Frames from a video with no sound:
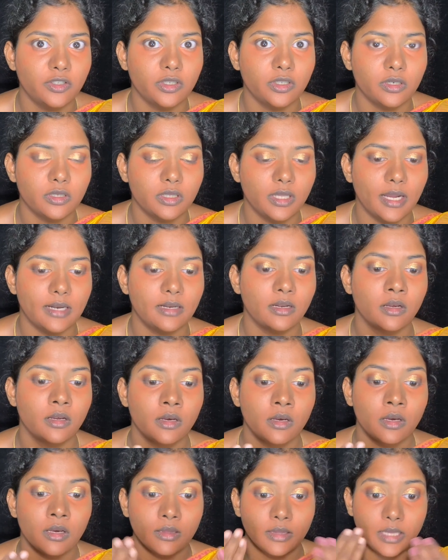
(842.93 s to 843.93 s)
sure that
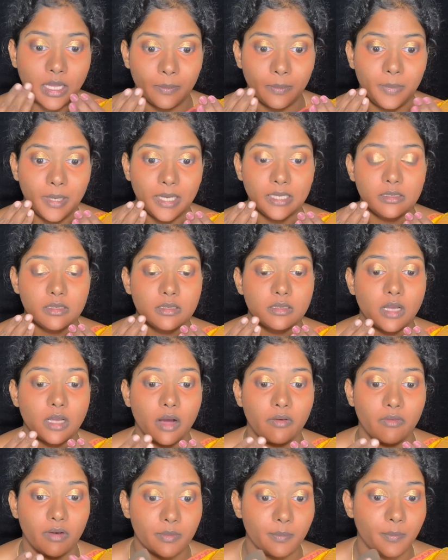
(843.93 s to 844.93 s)
that place is
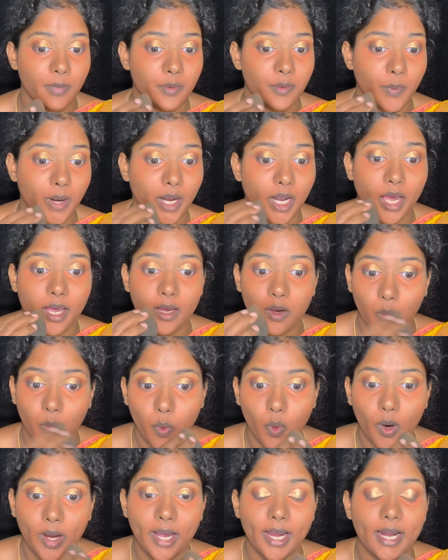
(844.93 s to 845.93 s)
covered. But when I
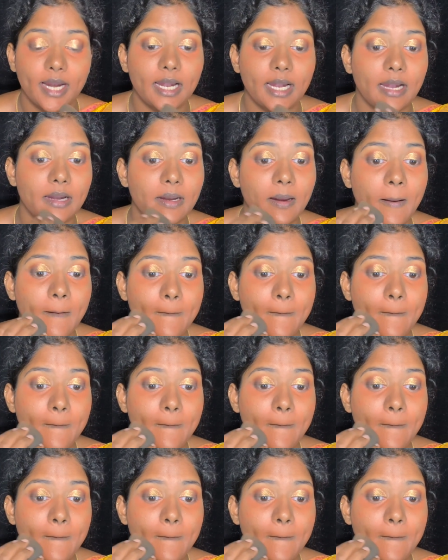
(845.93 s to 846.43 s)
go ahead and